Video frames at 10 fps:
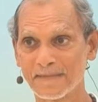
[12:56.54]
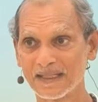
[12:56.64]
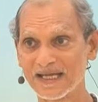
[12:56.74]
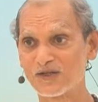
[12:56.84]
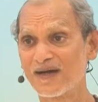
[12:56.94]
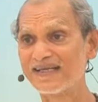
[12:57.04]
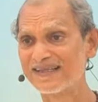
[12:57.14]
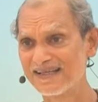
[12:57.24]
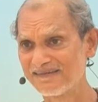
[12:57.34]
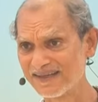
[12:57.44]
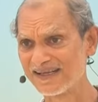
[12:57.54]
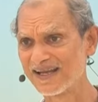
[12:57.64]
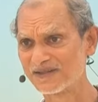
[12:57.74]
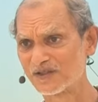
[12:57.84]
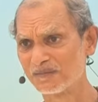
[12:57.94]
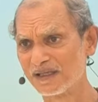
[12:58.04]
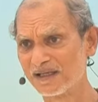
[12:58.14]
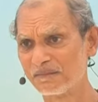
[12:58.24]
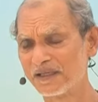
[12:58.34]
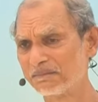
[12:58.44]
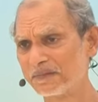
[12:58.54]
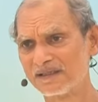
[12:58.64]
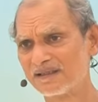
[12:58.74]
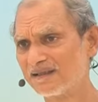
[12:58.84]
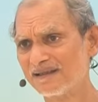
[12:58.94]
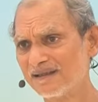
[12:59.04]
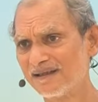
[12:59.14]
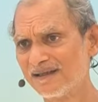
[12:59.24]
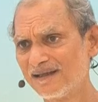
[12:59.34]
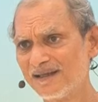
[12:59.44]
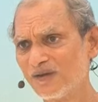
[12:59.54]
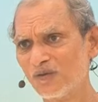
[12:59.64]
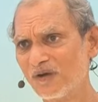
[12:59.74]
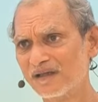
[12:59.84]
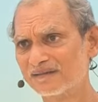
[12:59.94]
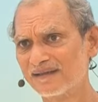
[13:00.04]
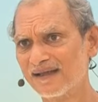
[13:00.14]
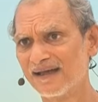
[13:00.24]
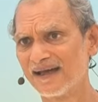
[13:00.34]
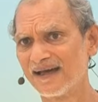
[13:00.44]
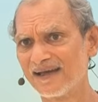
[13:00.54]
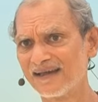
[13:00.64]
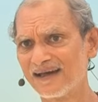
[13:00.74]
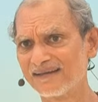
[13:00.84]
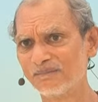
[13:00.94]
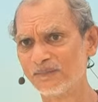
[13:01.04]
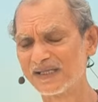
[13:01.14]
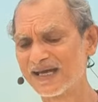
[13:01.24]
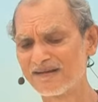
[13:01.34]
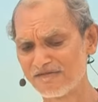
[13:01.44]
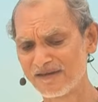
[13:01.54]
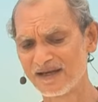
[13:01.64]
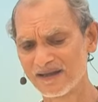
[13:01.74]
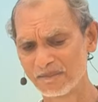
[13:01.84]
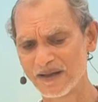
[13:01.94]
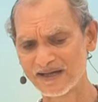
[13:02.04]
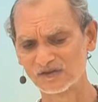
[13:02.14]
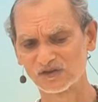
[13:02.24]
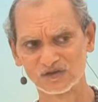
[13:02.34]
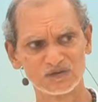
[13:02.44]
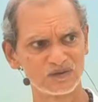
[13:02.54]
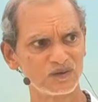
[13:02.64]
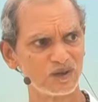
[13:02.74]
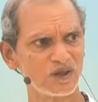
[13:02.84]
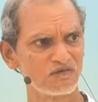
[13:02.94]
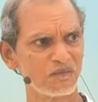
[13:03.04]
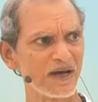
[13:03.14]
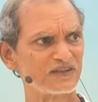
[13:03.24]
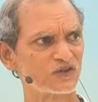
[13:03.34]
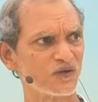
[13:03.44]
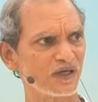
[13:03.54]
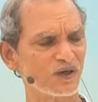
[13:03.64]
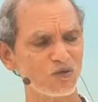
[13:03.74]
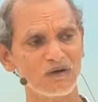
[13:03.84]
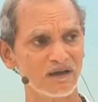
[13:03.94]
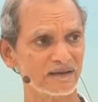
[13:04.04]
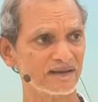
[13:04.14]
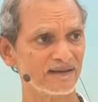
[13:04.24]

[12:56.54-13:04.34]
And I tried to live in an ashram a little bit, but it didn't work. I began to feel the pangs for mastering the world.